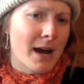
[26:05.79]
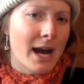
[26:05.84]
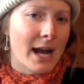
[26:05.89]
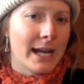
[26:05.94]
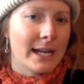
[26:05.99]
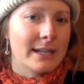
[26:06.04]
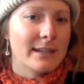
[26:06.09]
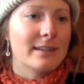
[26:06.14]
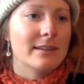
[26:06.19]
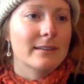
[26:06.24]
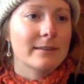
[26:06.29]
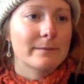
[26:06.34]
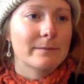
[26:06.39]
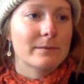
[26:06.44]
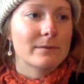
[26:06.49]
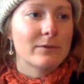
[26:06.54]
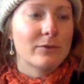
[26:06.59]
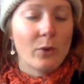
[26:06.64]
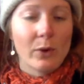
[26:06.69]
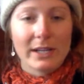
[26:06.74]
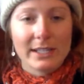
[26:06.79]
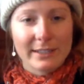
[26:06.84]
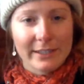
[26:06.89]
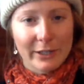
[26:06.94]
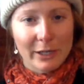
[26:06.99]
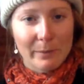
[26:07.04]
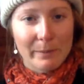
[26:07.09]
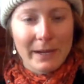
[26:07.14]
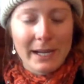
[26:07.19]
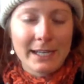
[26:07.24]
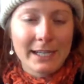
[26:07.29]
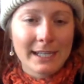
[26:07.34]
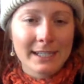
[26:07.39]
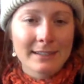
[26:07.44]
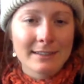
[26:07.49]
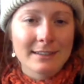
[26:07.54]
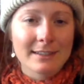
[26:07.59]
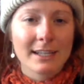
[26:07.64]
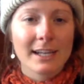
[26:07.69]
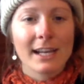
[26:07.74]
mind voice their
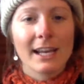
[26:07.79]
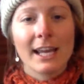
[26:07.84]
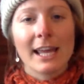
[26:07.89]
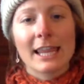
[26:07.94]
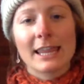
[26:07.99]
opinions,